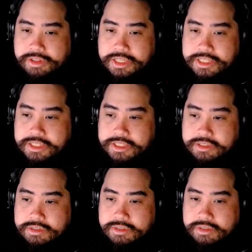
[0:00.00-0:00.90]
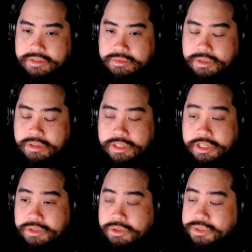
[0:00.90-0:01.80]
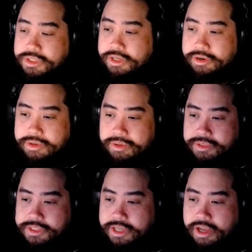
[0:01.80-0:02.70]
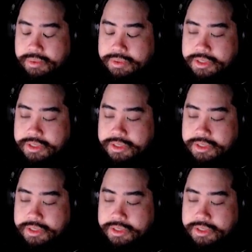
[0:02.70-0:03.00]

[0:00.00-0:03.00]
the new scenario and see how it is